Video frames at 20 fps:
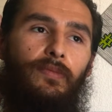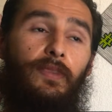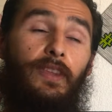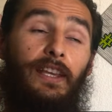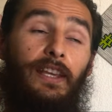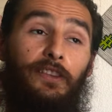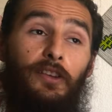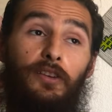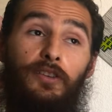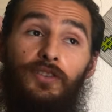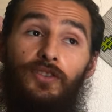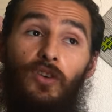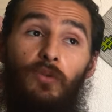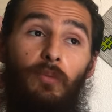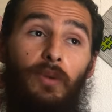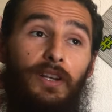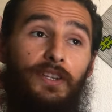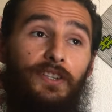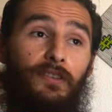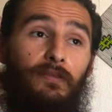Like, there's so
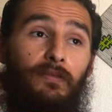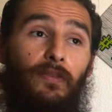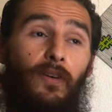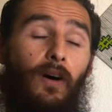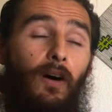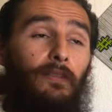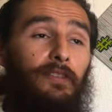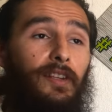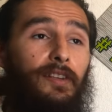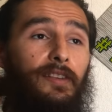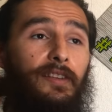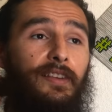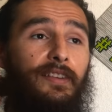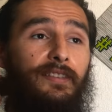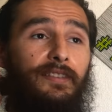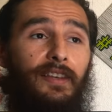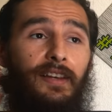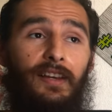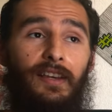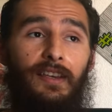much involved in
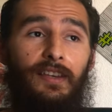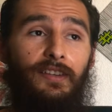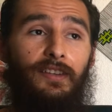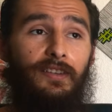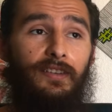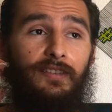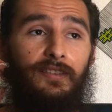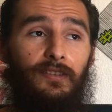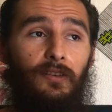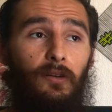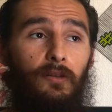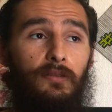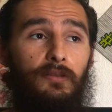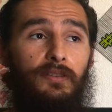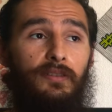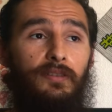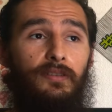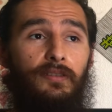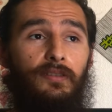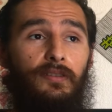this that it just
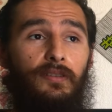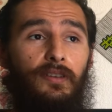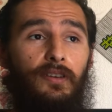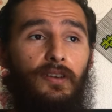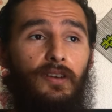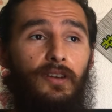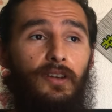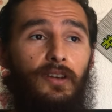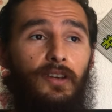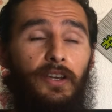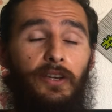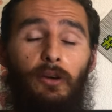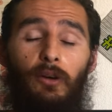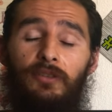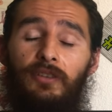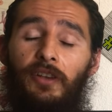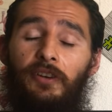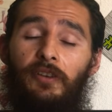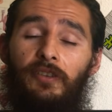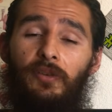goes
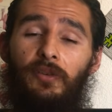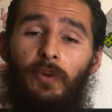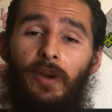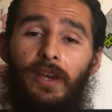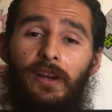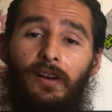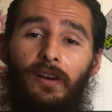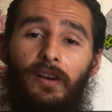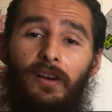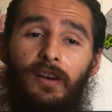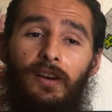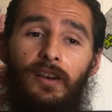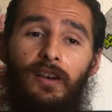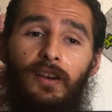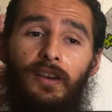under the radar.